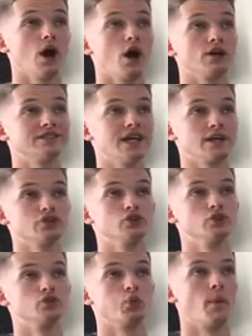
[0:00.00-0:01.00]
Our
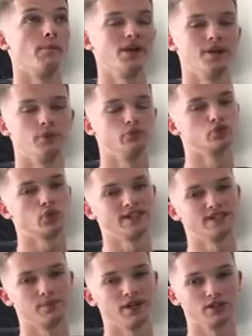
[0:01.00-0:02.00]
sessions were minimum
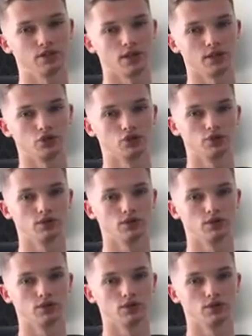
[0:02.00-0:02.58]
20 minutes long.